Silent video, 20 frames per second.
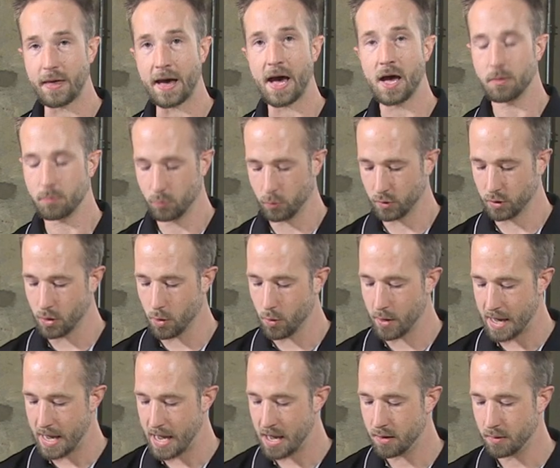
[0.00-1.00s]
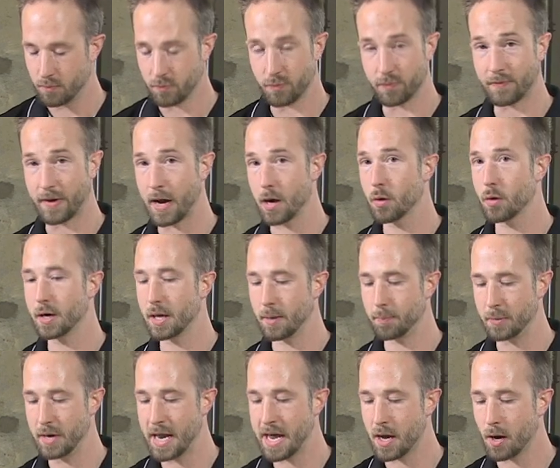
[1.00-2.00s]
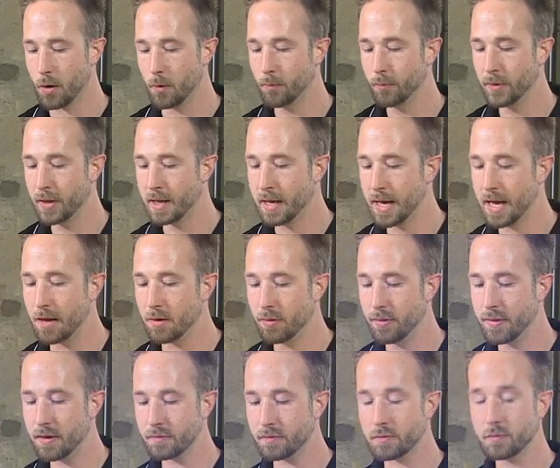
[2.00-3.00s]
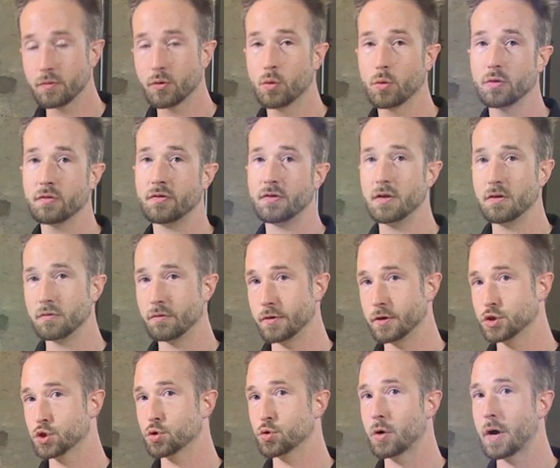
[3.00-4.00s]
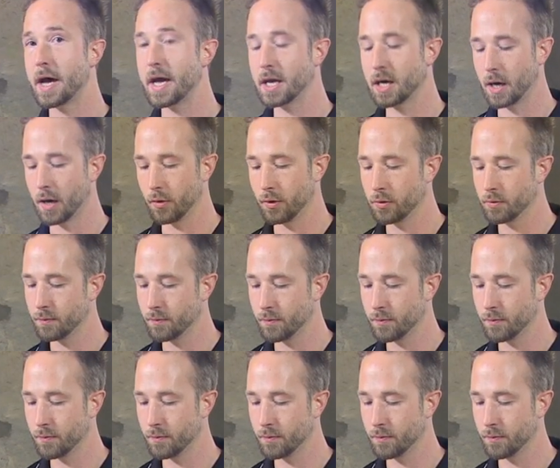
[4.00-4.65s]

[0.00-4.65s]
that, go ahead and fire it up now. And this, of course, is the tricolor